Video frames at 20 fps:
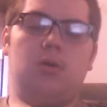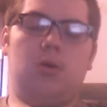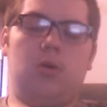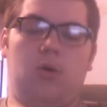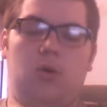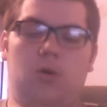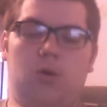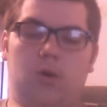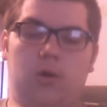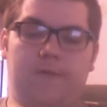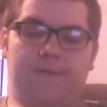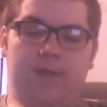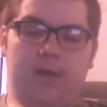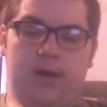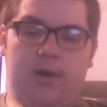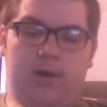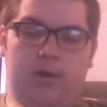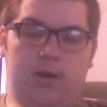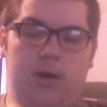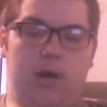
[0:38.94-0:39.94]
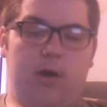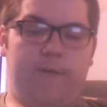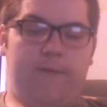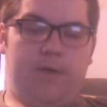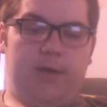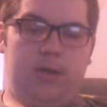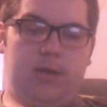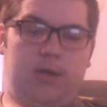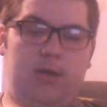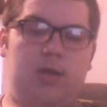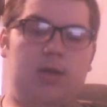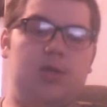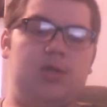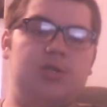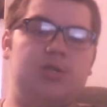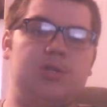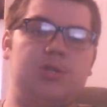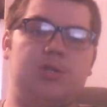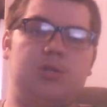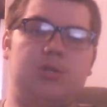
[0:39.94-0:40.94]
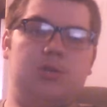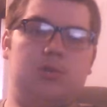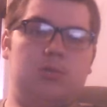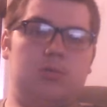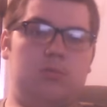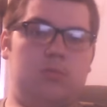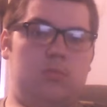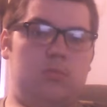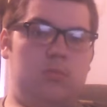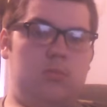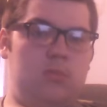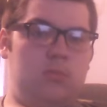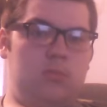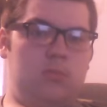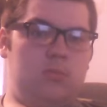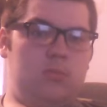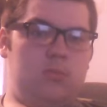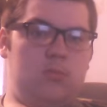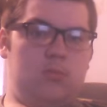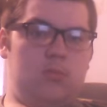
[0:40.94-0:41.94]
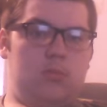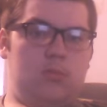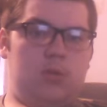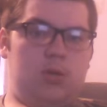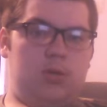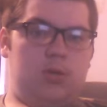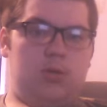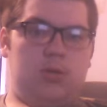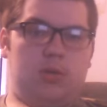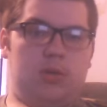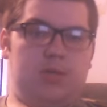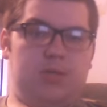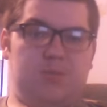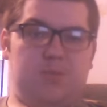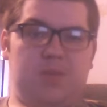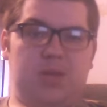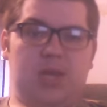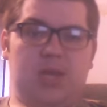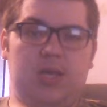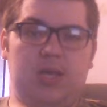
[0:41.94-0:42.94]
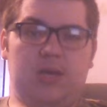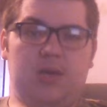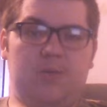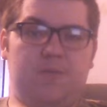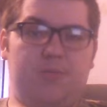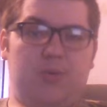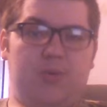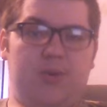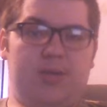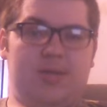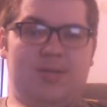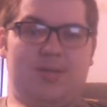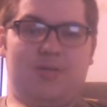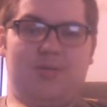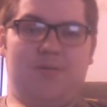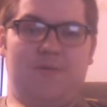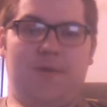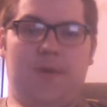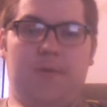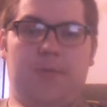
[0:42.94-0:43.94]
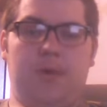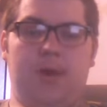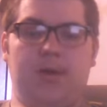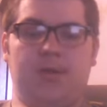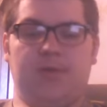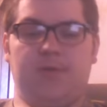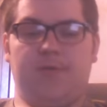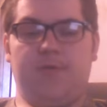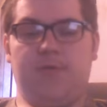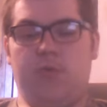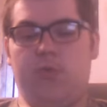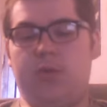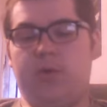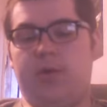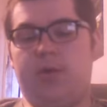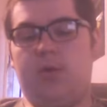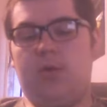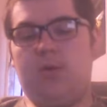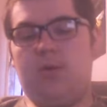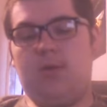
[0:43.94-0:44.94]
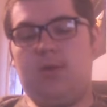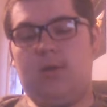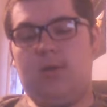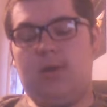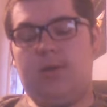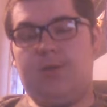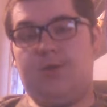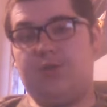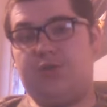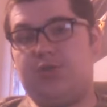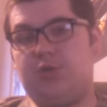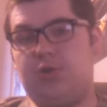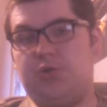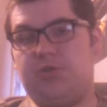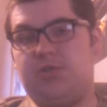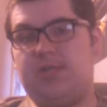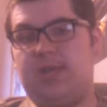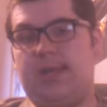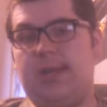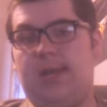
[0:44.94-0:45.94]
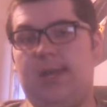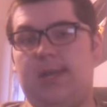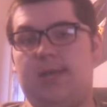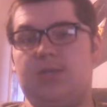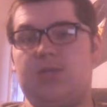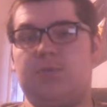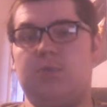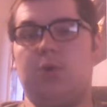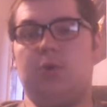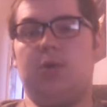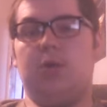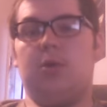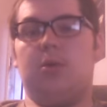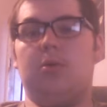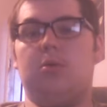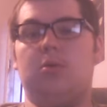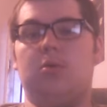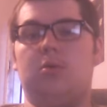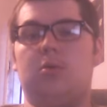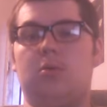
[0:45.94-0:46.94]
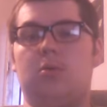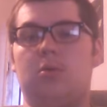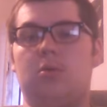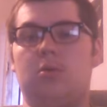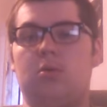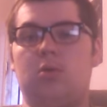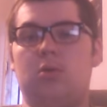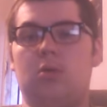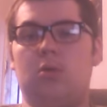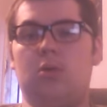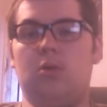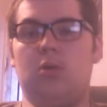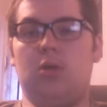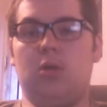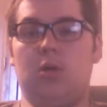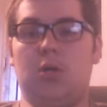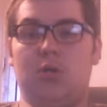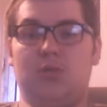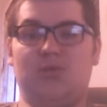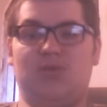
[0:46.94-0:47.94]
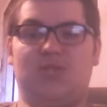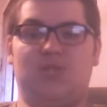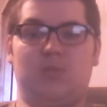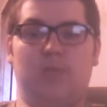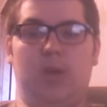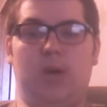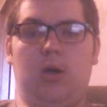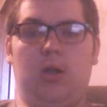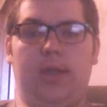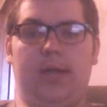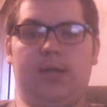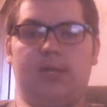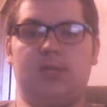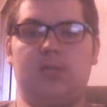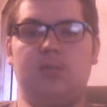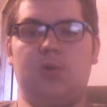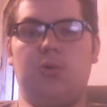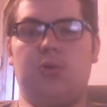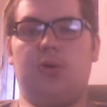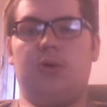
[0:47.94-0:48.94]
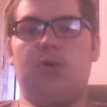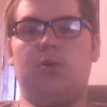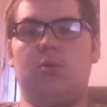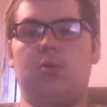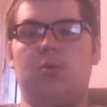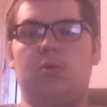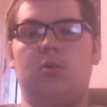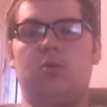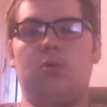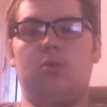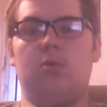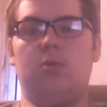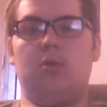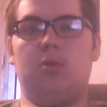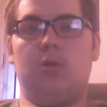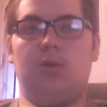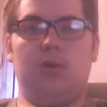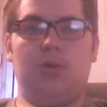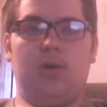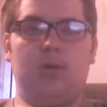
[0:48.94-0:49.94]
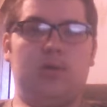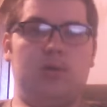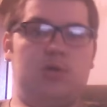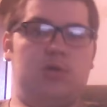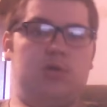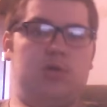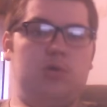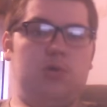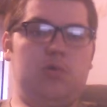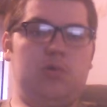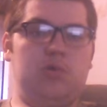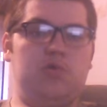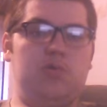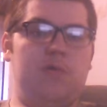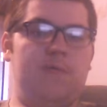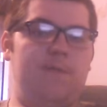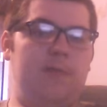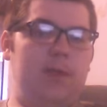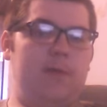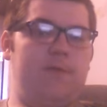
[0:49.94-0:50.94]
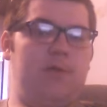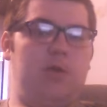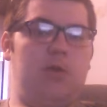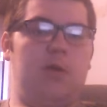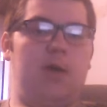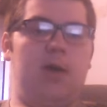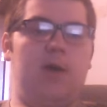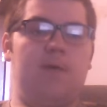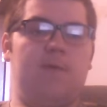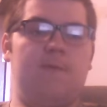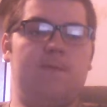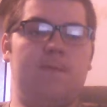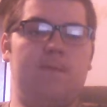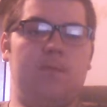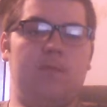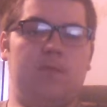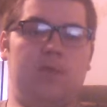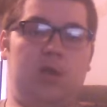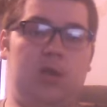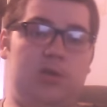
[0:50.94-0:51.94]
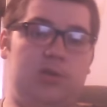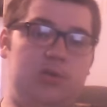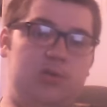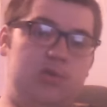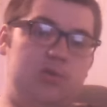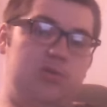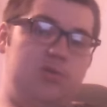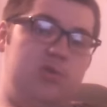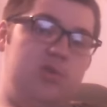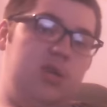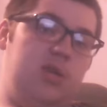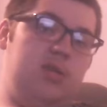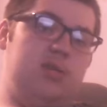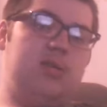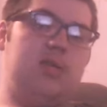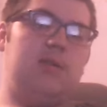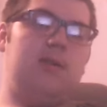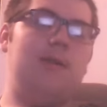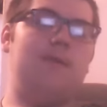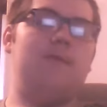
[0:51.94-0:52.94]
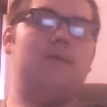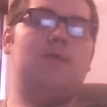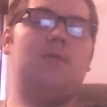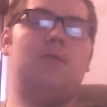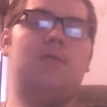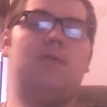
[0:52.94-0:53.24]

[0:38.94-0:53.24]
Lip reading: or if they are coughing and it's just, there's many good points to a vaporizer. For one, there's no secondhand smoking. You don't smell like a smoker. You get to choose what flavor you have. You get to choose the nicotine level.